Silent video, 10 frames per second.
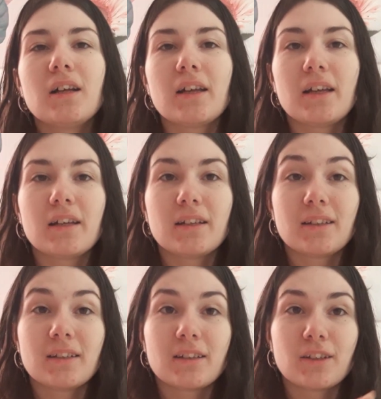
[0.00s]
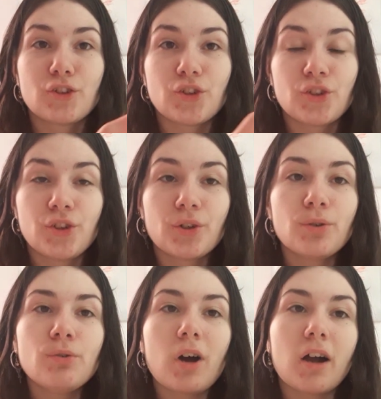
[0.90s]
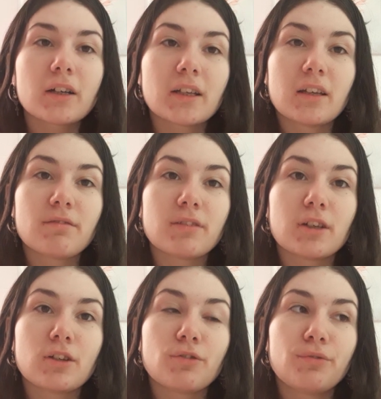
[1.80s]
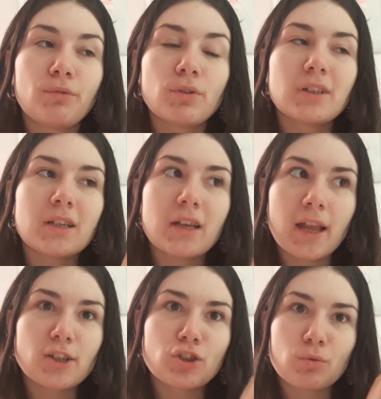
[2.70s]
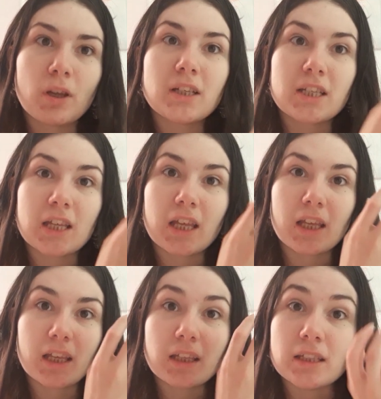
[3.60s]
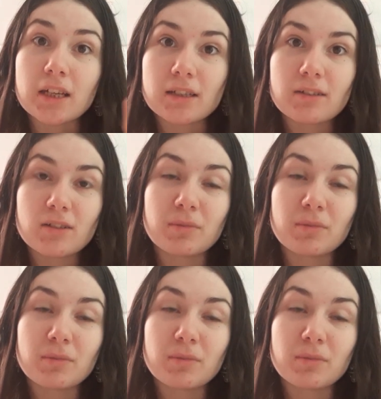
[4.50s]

And you are given for the next 20 years,